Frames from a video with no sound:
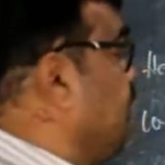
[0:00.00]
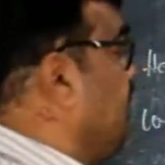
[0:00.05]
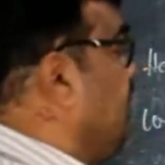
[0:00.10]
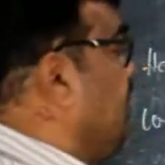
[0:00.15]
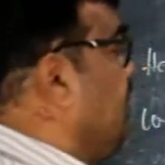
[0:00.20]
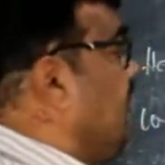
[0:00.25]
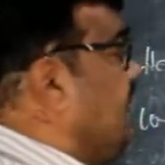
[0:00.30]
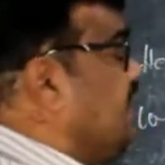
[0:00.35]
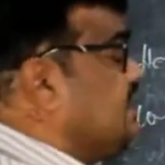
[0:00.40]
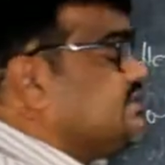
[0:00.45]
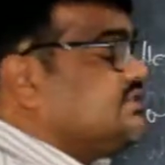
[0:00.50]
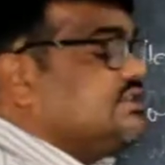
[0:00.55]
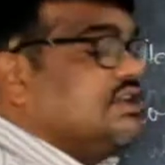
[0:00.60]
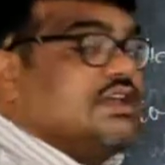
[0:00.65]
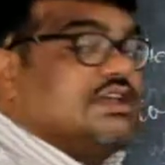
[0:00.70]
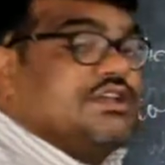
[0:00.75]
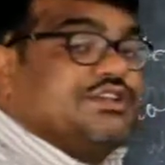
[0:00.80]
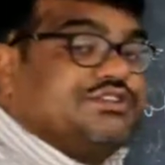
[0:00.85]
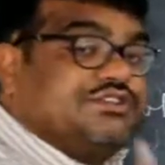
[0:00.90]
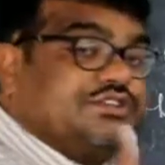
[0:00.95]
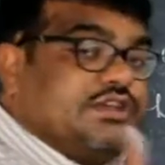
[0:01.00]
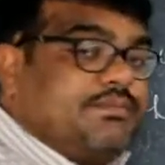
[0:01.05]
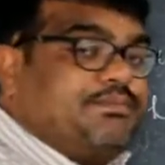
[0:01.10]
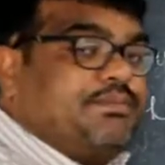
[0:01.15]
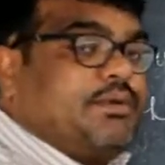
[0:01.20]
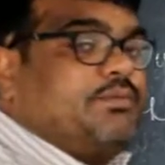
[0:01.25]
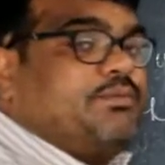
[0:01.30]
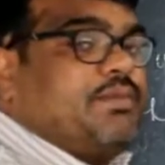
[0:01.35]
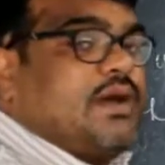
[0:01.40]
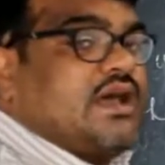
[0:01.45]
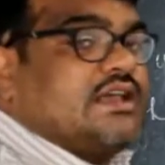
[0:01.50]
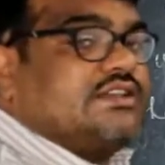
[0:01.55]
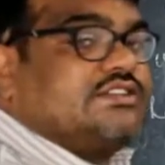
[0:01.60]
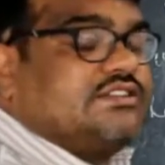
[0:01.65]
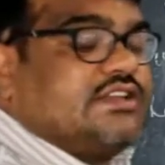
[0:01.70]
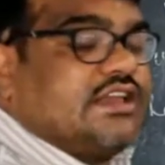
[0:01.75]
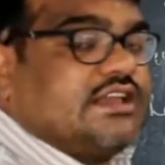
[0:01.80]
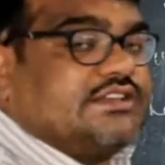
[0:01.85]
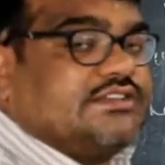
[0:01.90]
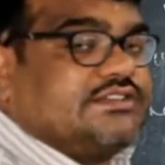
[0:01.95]
whereas simple
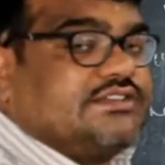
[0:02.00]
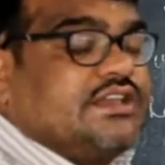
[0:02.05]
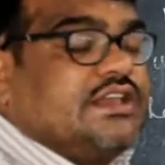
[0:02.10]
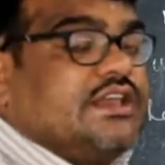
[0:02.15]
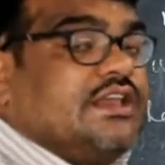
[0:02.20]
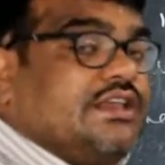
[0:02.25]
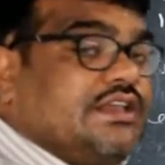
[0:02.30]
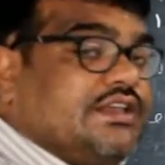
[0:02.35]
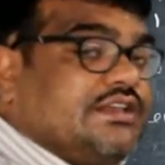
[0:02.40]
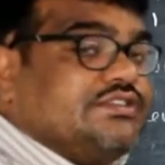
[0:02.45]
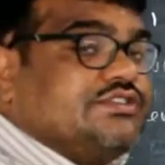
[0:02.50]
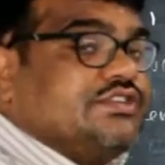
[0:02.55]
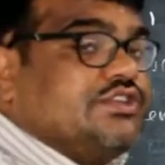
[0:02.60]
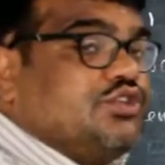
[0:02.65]
past tense is